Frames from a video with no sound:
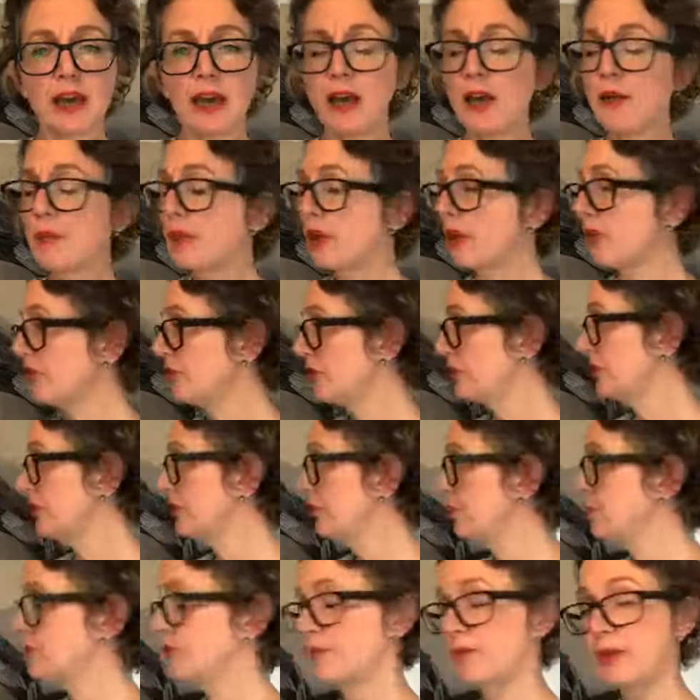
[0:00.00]
I'm going
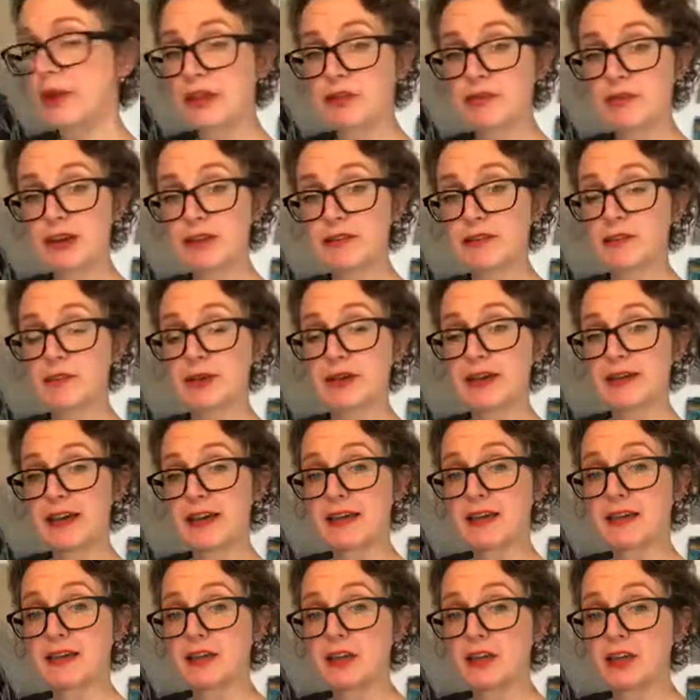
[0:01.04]
to spend the rest of my
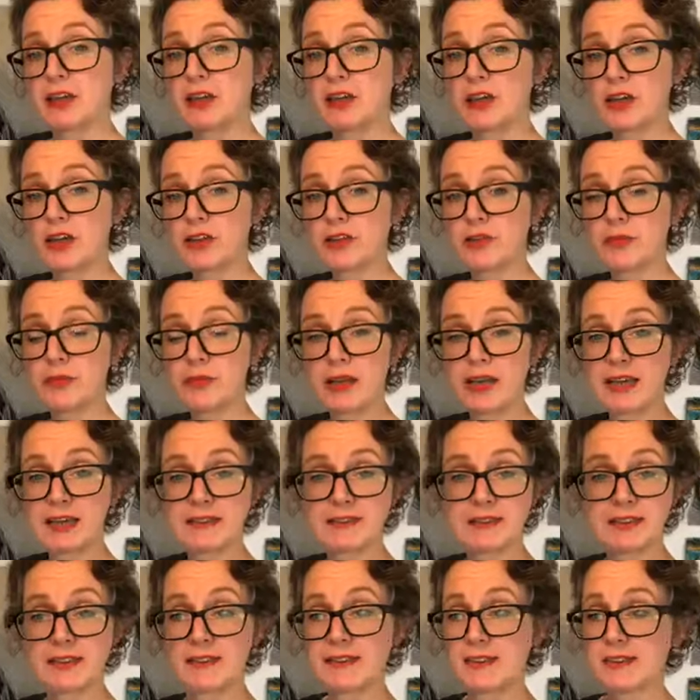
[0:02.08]
day
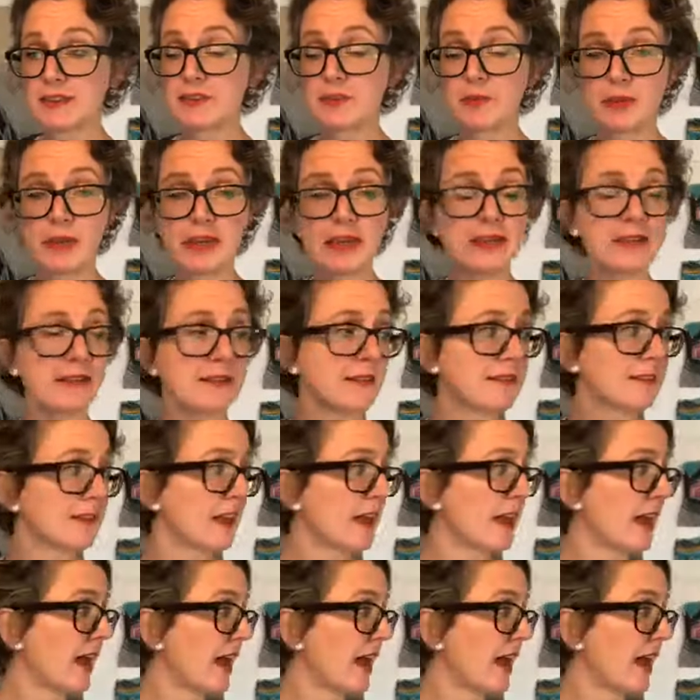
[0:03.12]
contemplating this piece